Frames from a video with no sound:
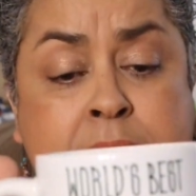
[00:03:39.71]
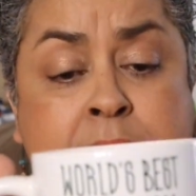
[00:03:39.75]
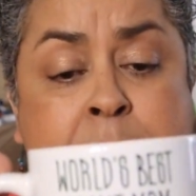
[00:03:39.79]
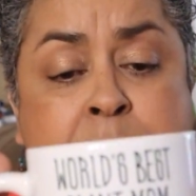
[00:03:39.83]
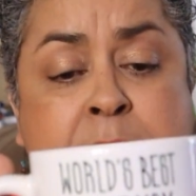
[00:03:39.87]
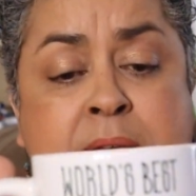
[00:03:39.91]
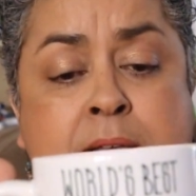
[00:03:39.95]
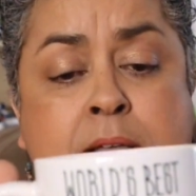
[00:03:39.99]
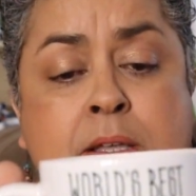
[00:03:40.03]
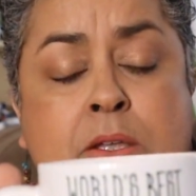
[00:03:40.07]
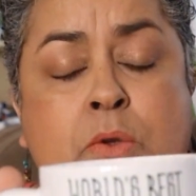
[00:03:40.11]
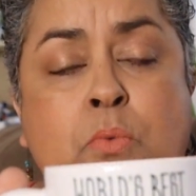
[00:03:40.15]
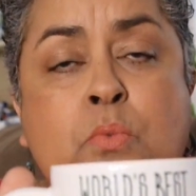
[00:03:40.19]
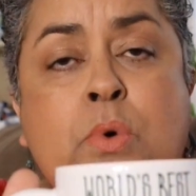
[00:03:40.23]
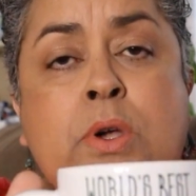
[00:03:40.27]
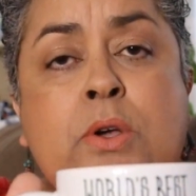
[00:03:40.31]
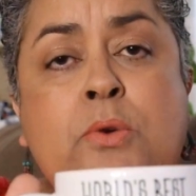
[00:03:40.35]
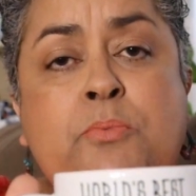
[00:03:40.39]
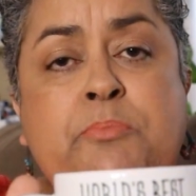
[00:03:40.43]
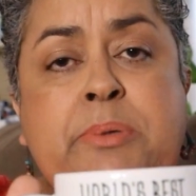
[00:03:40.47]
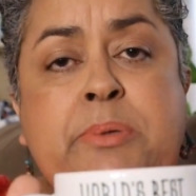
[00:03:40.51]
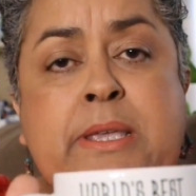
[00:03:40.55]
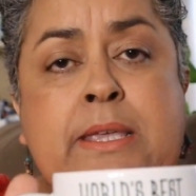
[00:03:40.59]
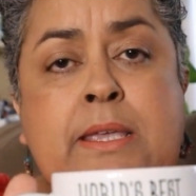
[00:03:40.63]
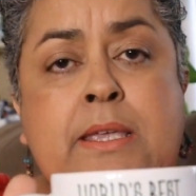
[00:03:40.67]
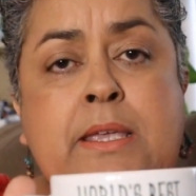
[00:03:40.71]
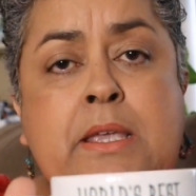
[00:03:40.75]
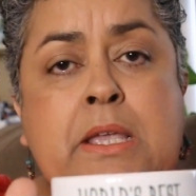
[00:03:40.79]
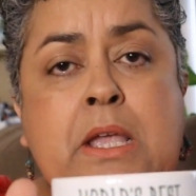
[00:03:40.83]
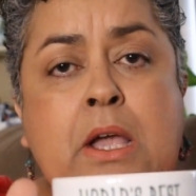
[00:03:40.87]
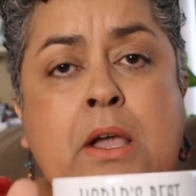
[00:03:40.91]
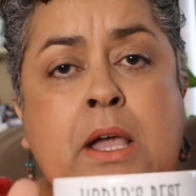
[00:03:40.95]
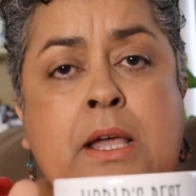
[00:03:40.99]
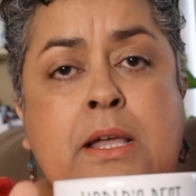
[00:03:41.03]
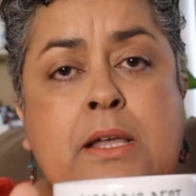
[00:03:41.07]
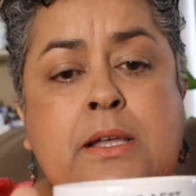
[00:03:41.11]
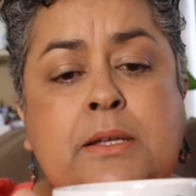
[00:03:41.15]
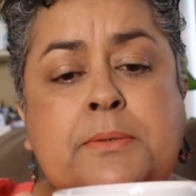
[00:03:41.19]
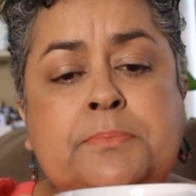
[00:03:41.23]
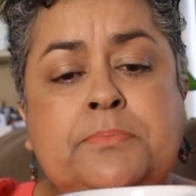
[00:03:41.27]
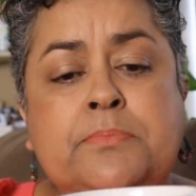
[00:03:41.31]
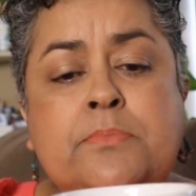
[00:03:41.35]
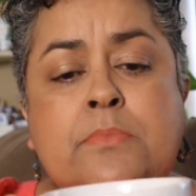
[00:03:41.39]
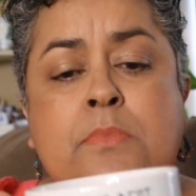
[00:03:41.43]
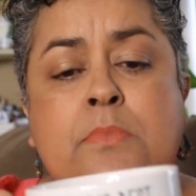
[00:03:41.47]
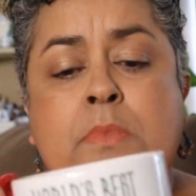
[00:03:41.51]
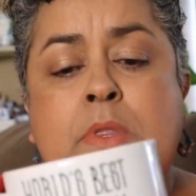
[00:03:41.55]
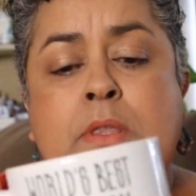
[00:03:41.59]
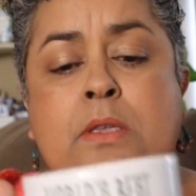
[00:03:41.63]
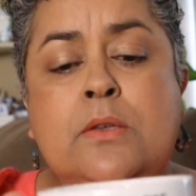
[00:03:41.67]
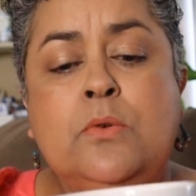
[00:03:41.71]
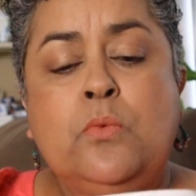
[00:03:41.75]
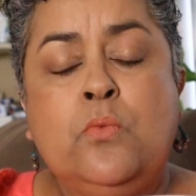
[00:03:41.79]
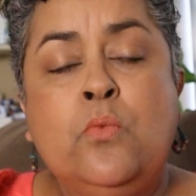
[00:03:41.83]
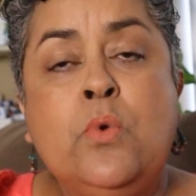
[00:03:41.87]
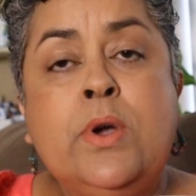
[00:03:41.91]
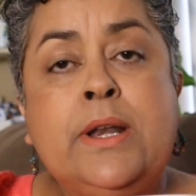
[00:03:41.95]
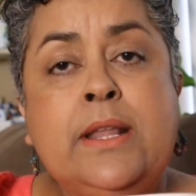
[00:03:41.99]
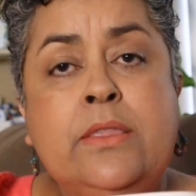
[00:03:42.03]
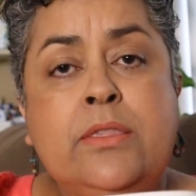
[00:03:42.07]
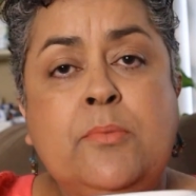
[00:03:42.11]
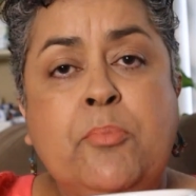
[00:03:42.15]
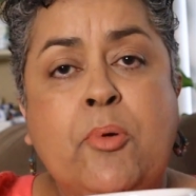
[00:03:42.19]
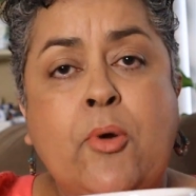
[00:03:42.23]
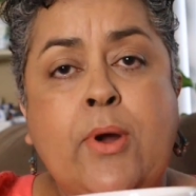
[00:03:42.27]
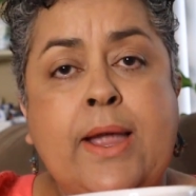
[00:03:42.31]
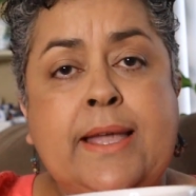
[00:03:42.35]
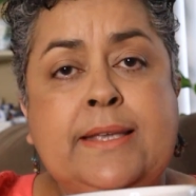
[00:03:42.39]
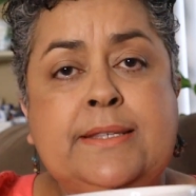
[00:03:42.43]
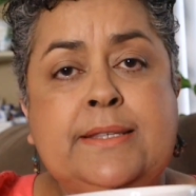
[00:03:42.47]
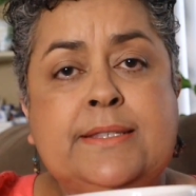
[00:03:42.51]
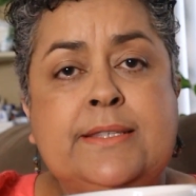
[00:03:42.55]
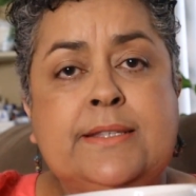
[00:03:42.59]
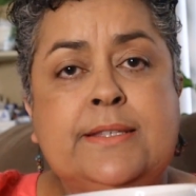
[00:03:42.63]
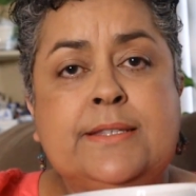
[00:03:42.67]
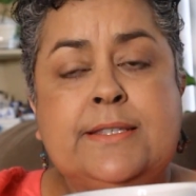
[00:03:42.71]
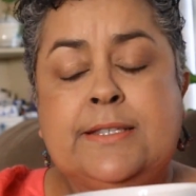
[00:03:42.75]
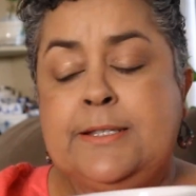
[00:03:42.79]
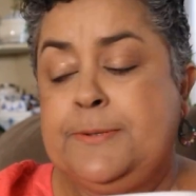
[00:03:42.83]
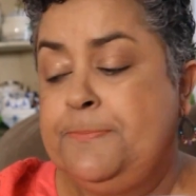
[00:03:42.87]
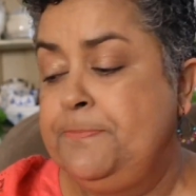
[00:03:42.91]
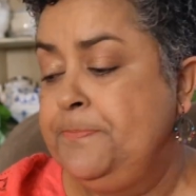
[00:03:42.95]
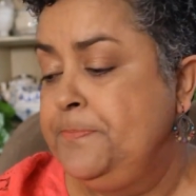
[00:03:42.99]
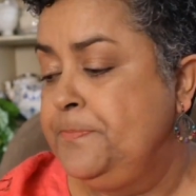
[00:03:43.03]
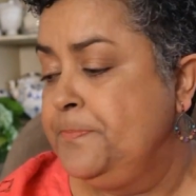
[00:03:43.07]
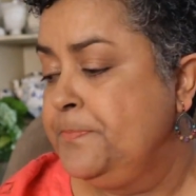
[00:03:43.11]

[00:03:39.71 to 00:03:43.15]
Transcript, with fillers: the mug will be um, one of the prizes.